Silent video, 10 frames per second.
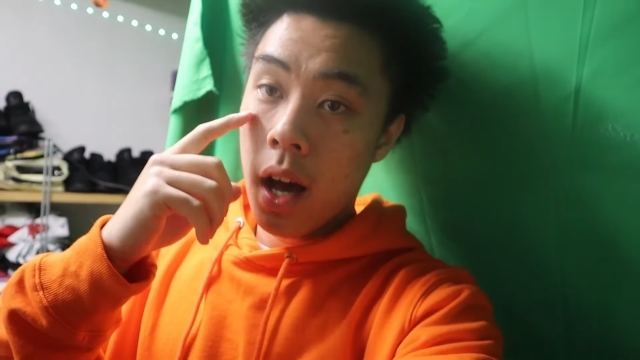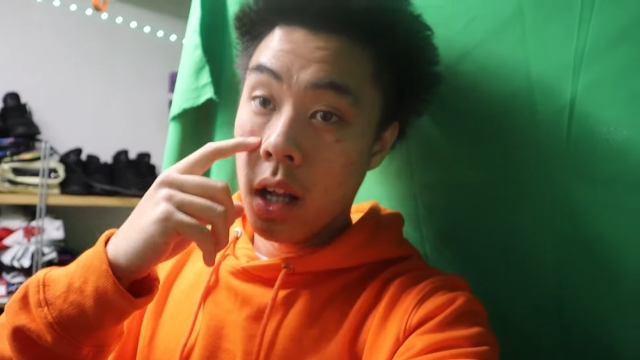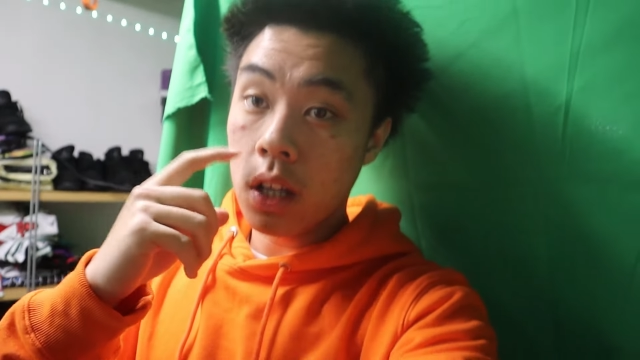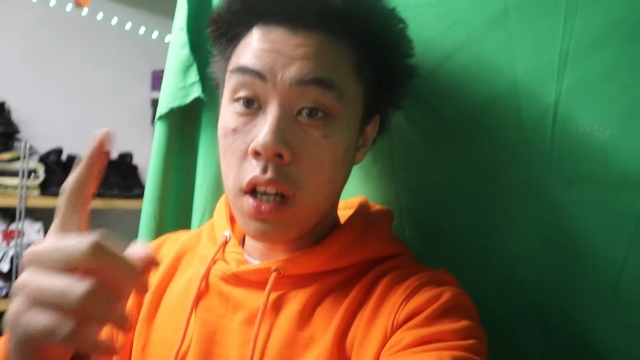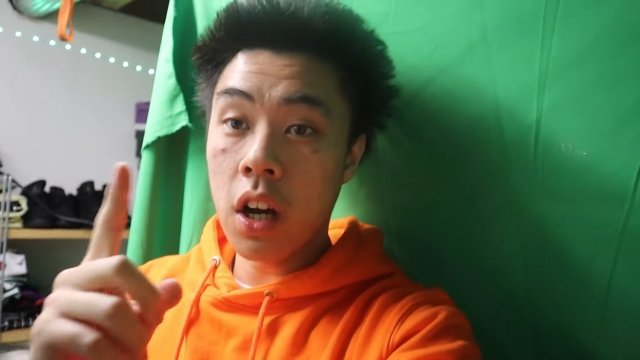
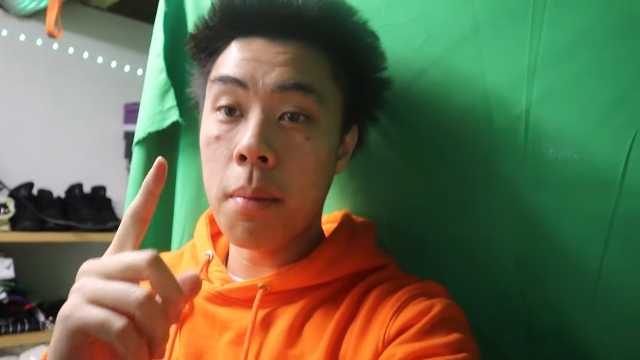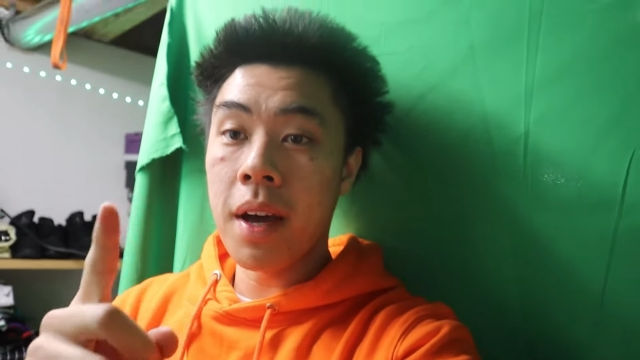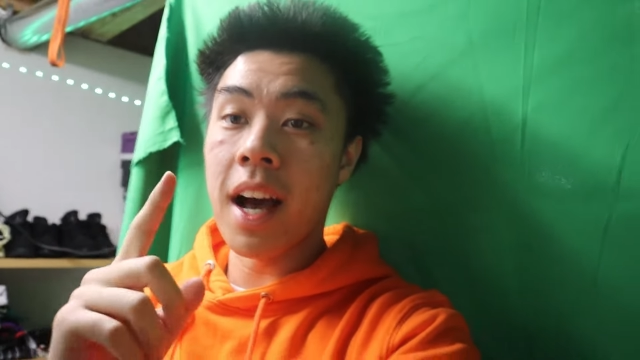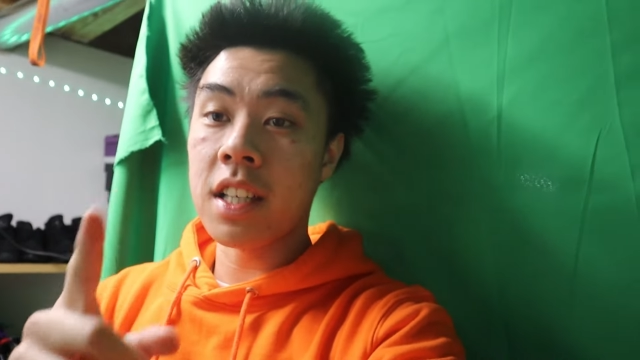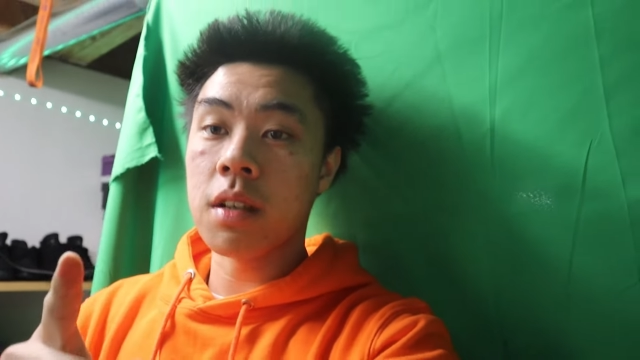a lot of y'all
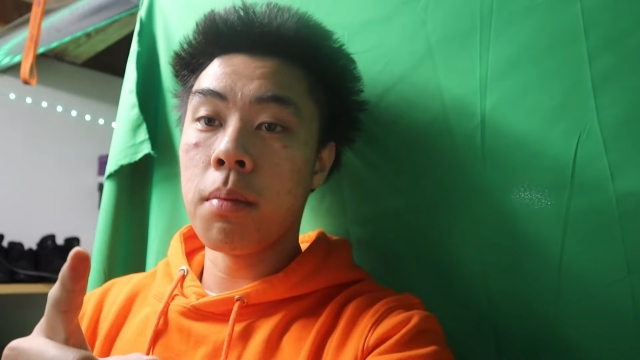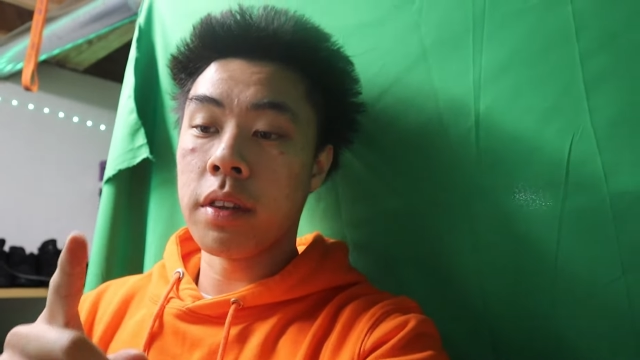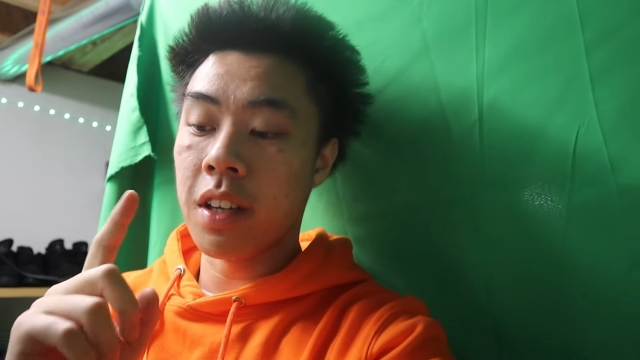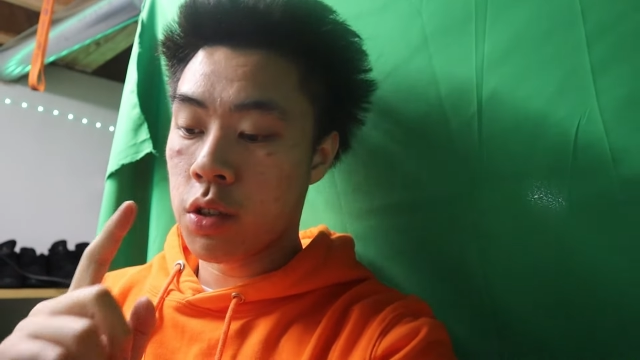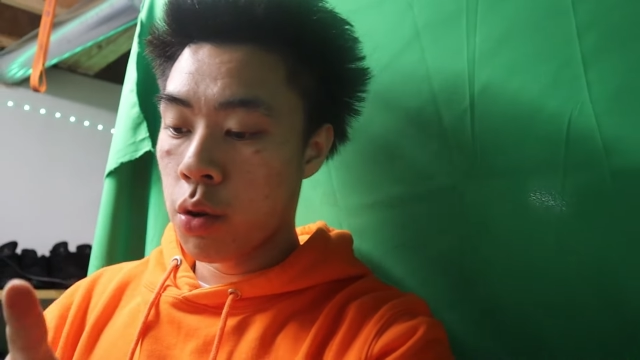been asking
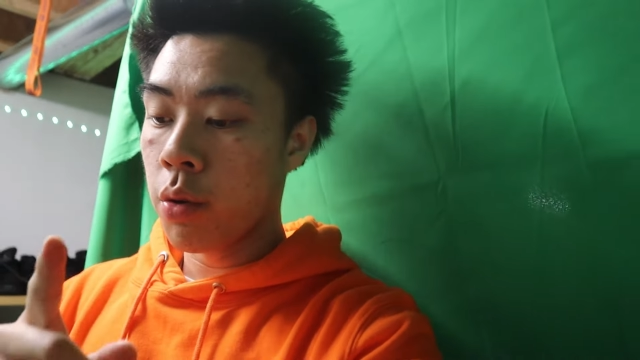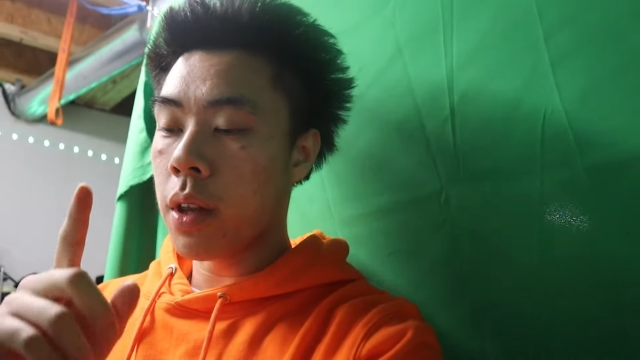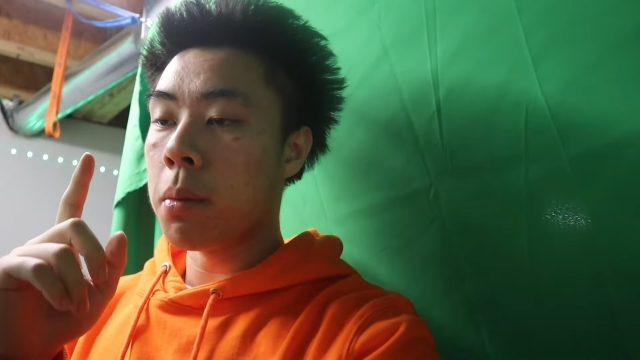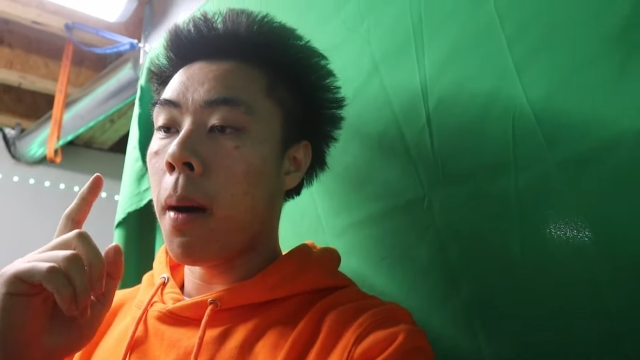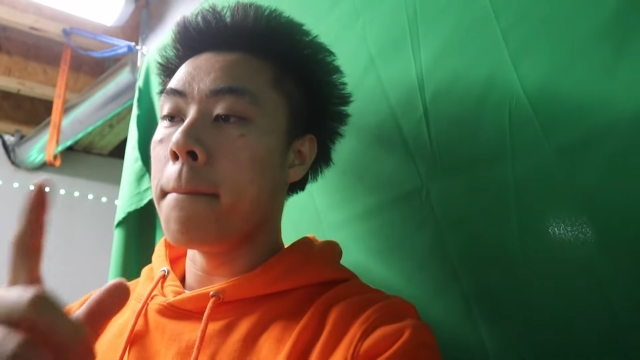about the truth
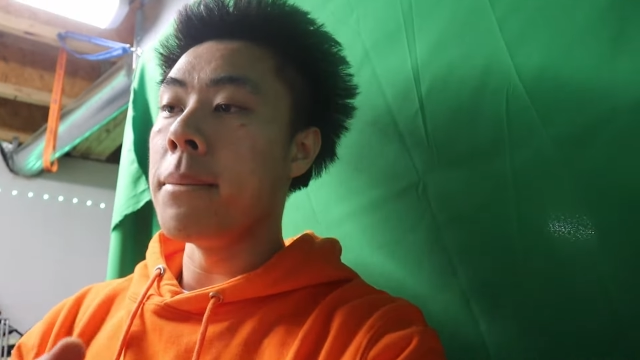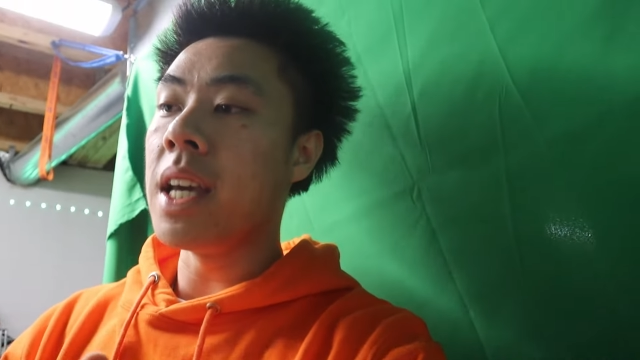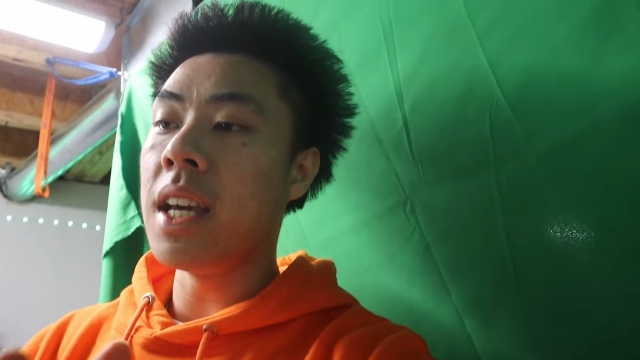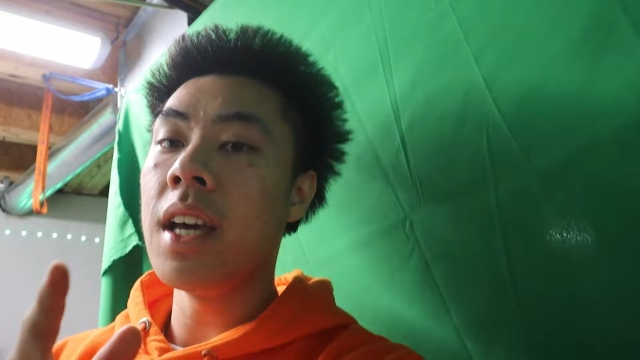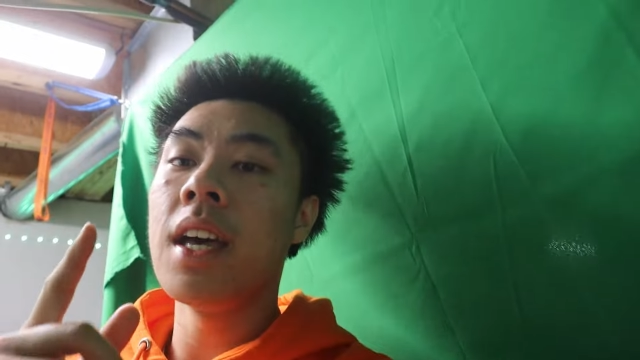about
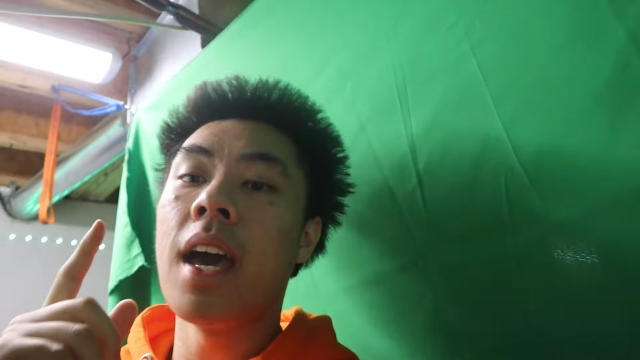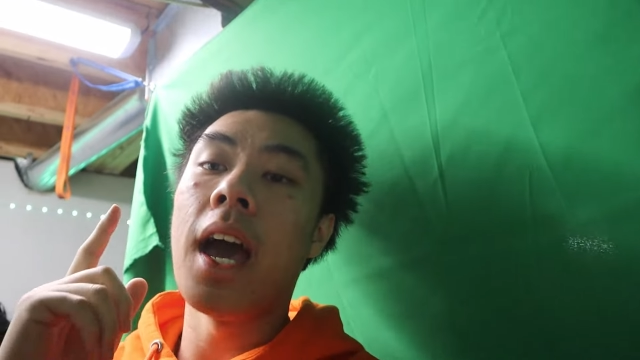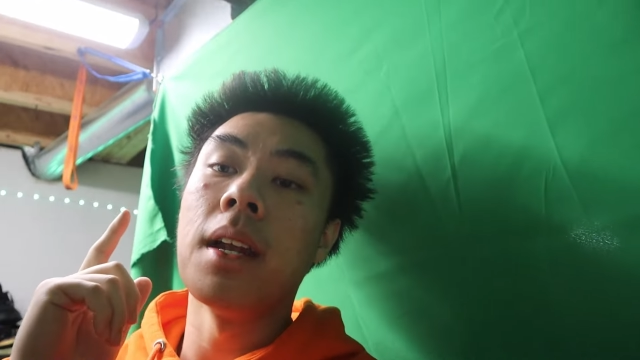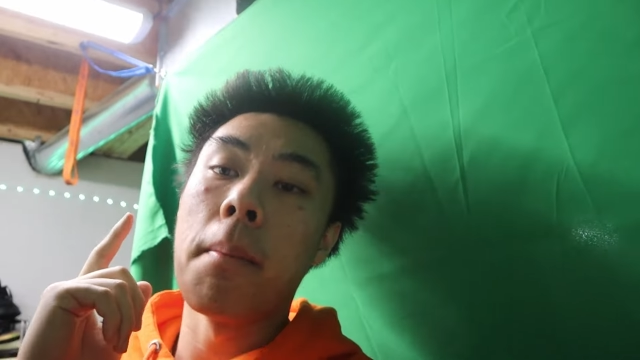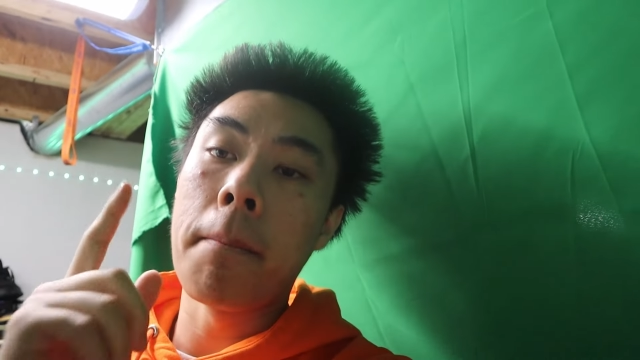me and